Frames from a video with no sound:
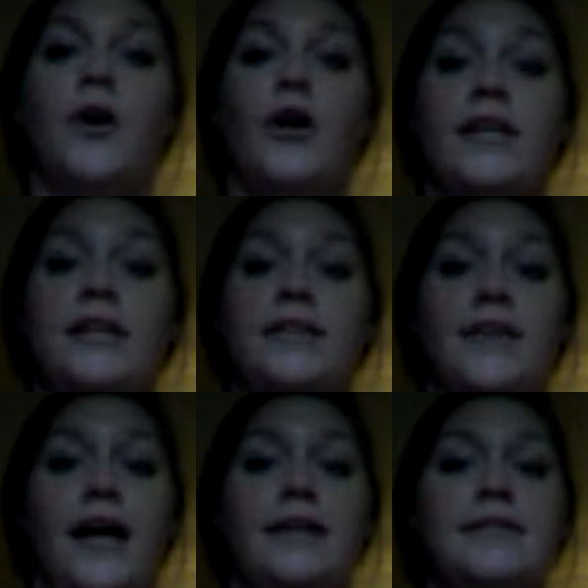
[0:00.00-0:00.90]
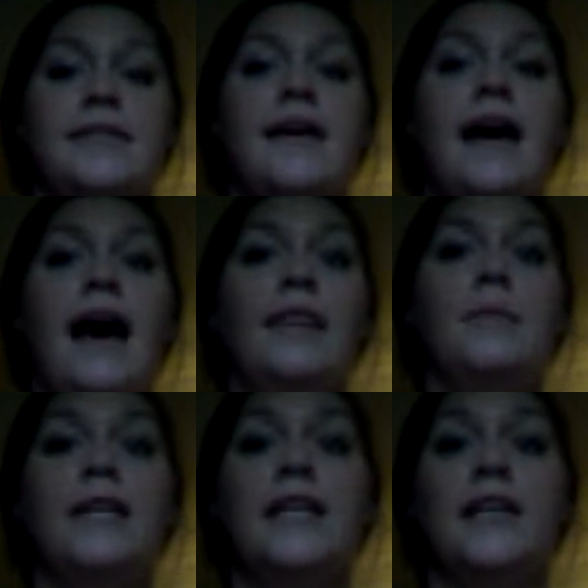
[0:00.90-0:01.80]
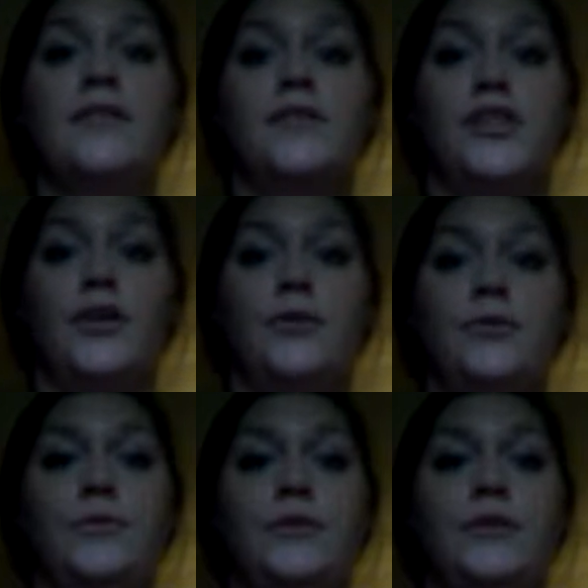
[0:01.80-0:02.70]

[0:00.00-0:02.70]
called NCLEX at the beginning of June.